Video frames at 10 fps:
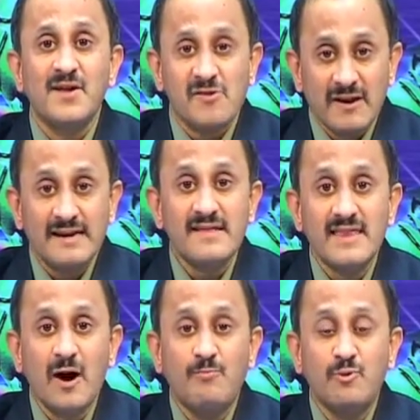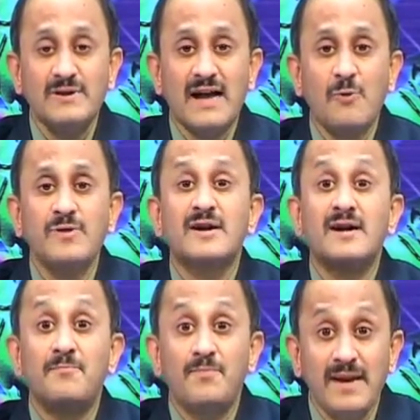So, let us now put down the
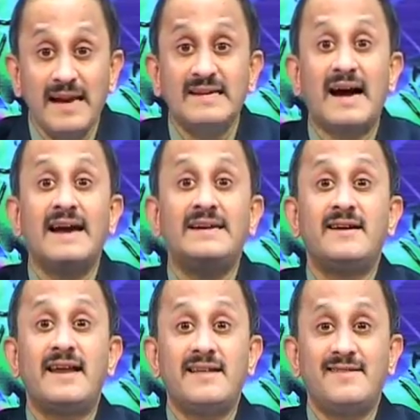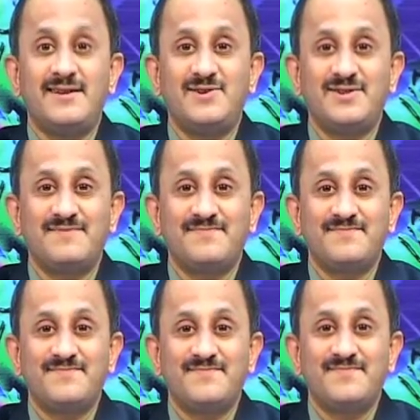complete idealization.
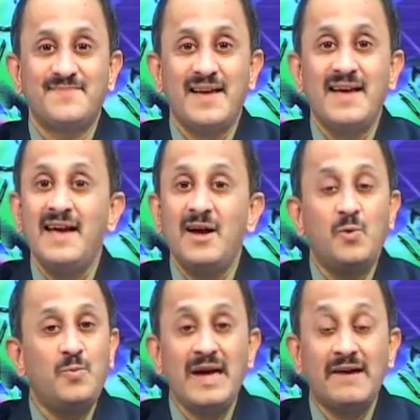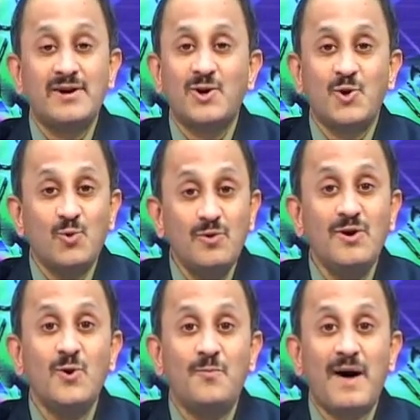We have a
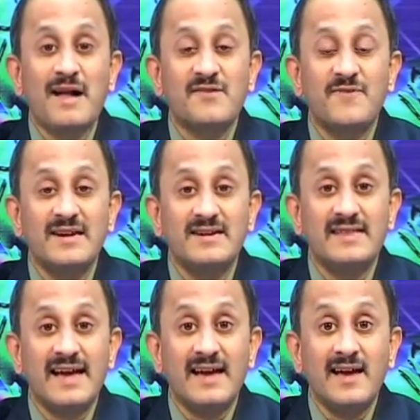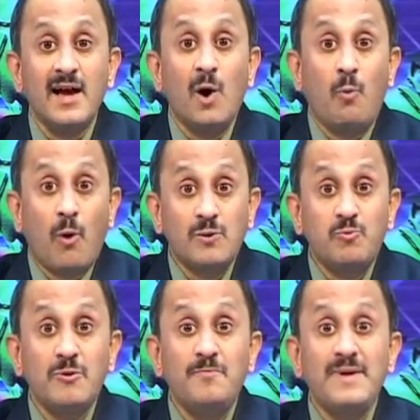crude low pass filter there. What
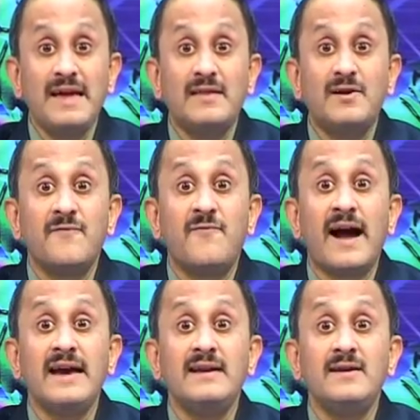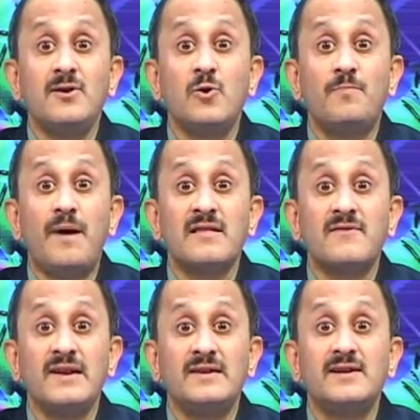would be the refined low pass
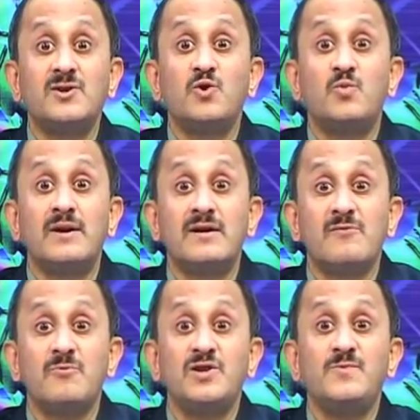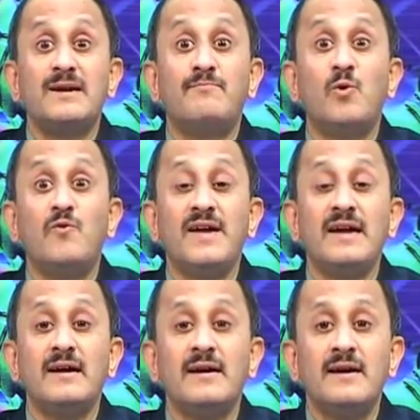filter towards which we are
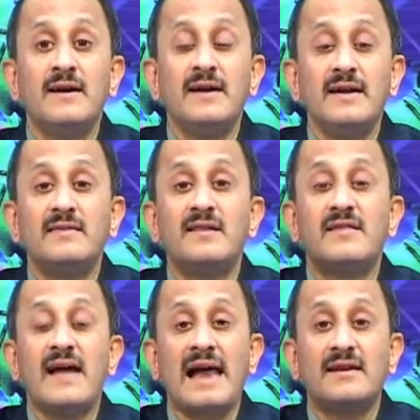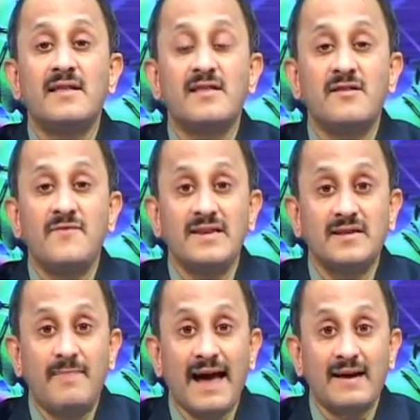moving in this analysis
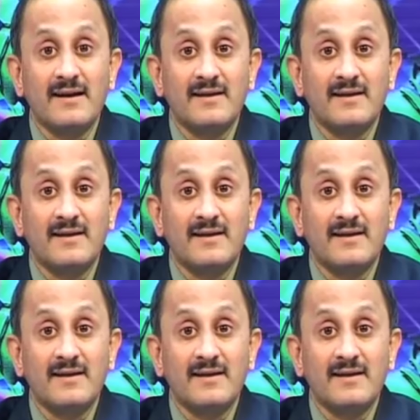filter bank?